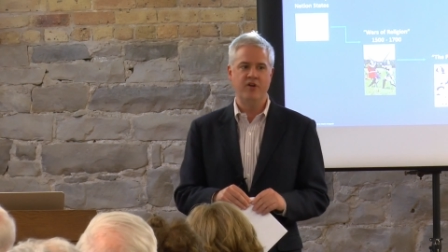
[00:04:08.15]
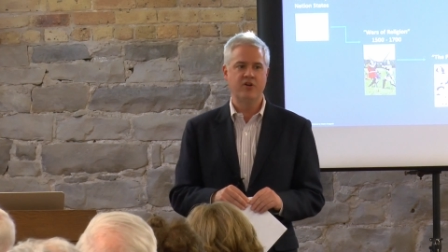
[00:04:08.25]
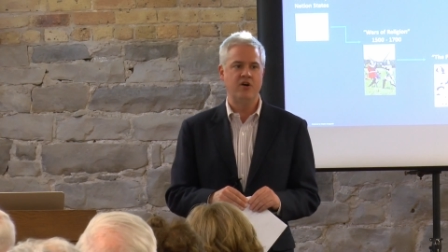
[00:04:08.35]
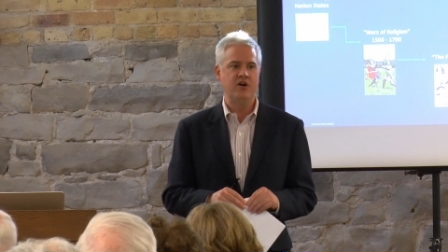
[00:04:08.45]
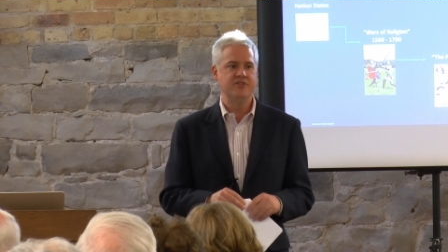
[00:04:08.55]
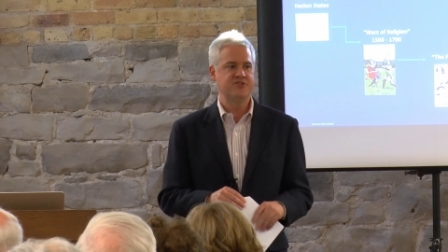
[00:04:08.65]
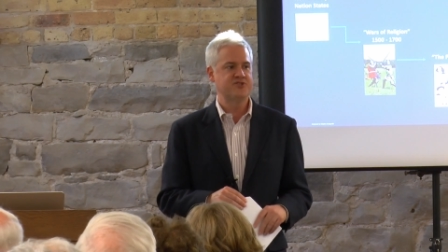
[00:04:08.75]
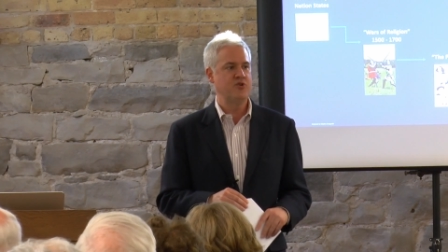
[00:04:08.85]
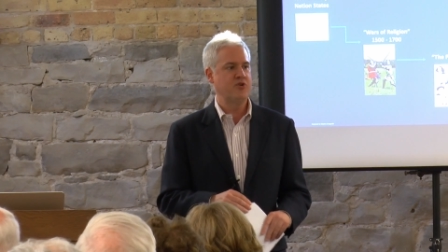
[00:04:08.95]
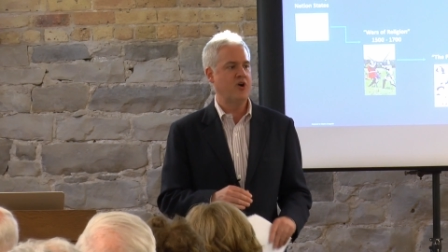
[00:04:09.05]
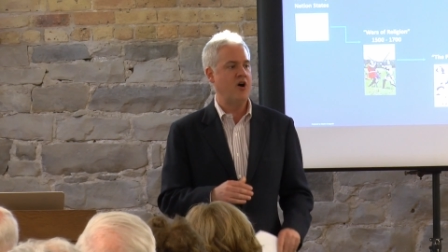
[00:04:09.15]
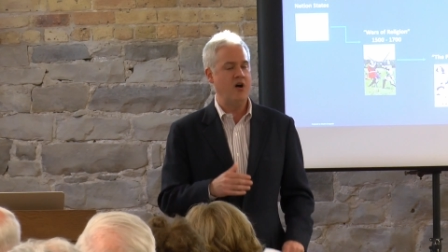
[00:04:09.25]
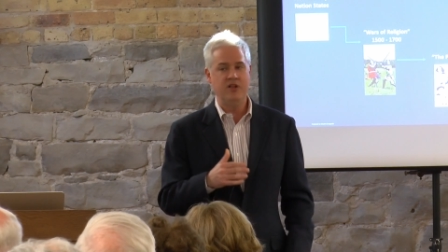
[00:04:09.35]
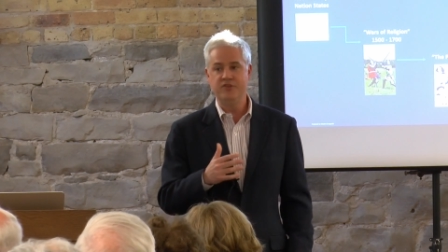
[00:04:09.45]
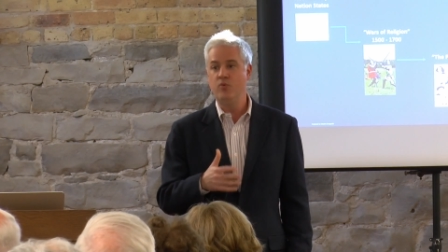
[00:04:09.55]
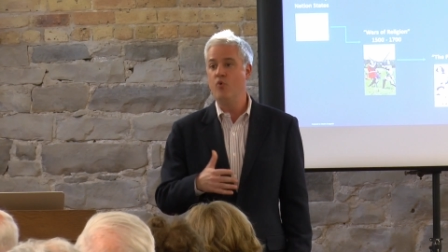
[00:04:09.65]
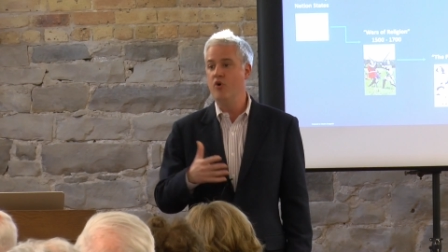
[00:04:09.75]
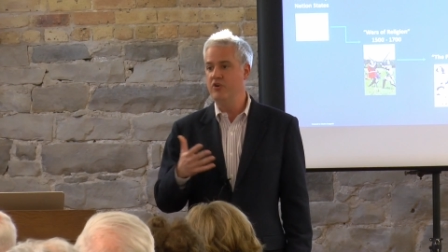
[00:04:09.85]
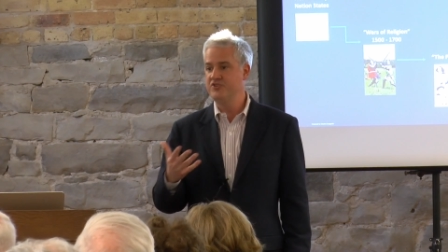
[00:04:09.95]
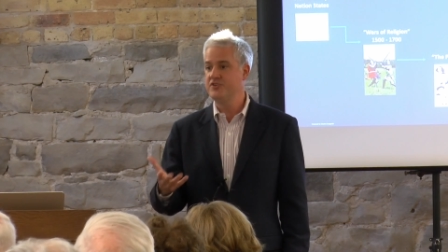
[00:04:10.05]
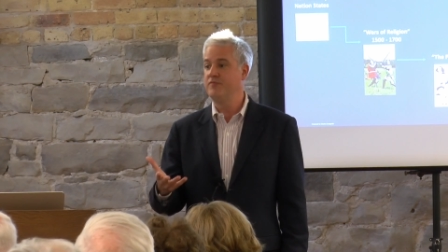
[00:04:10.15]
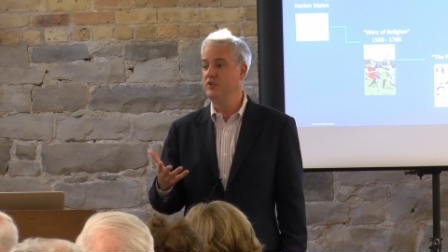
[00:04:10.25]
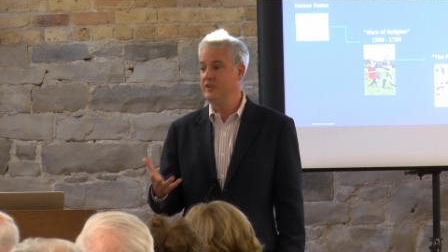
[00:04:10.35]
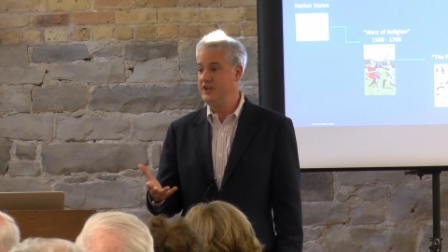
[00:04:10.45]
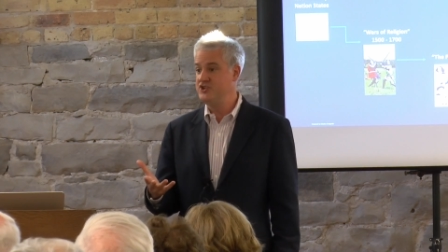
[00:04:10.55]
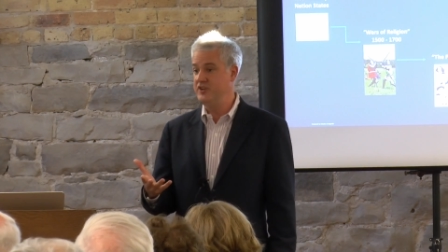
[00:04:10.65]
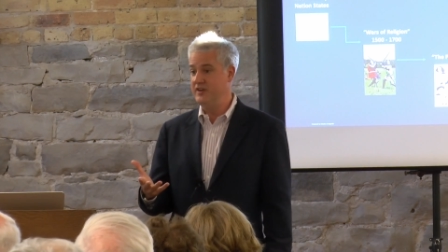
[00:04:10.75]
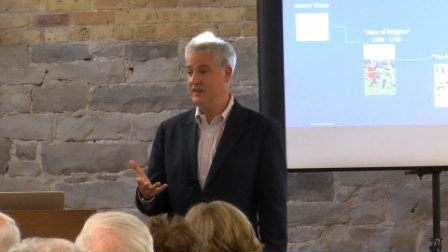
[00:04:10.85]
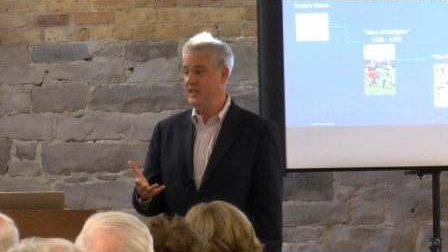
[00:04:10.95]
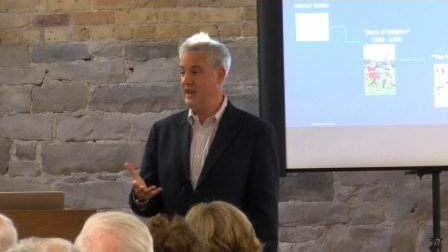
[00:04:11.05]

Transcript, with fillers: are called the so-called wars of religion.